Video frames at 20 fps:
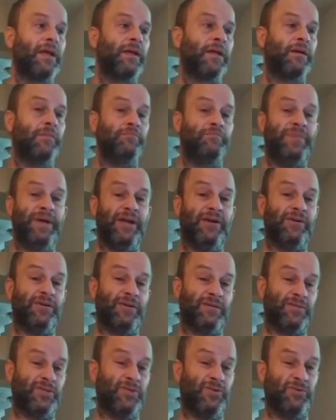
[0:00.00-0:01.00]
compared
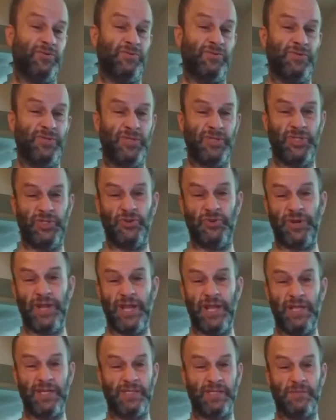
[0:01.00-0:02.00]
to
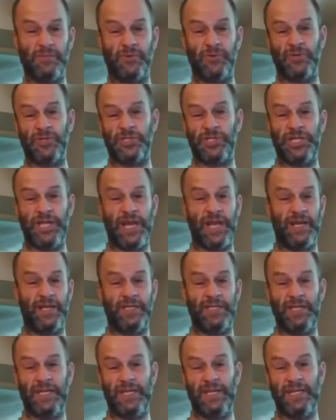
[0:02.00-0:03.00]
Judaism,
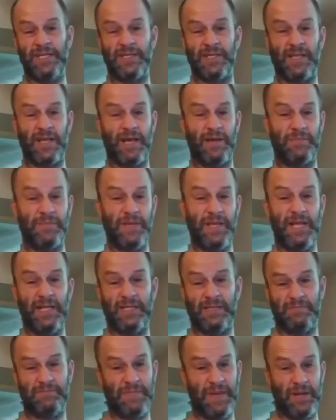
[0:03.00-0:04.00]
Christianity, and Islam.
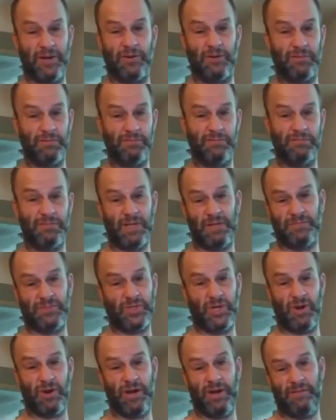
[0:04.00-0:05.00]
It's better. I'm
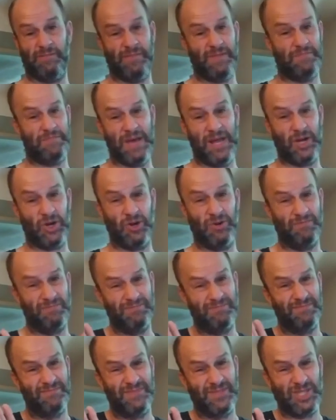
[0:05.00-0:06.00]
sorry. Better.
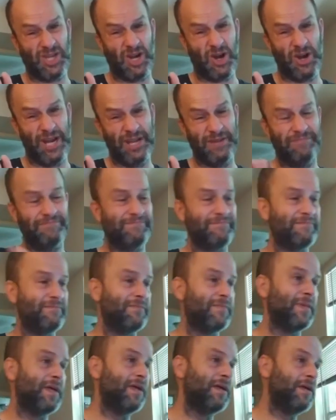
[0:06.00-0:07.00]
Sorry.
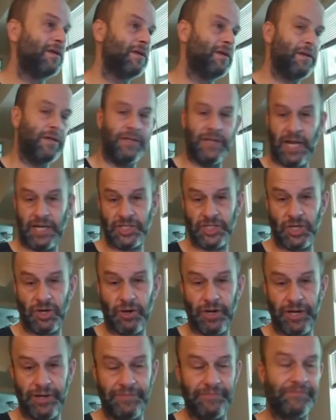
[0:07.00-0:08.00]
Not
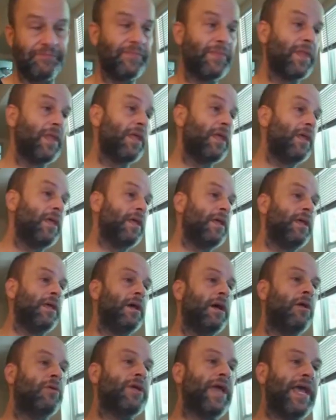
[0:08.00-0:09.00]
sorry.
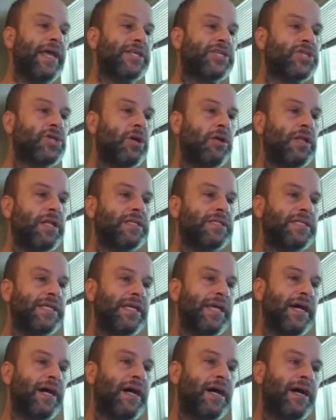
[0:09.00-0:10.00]
Okay, so let's
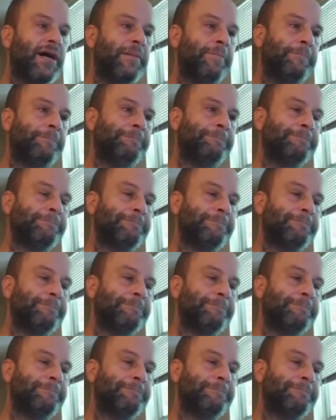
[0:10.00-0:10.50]
see. Um,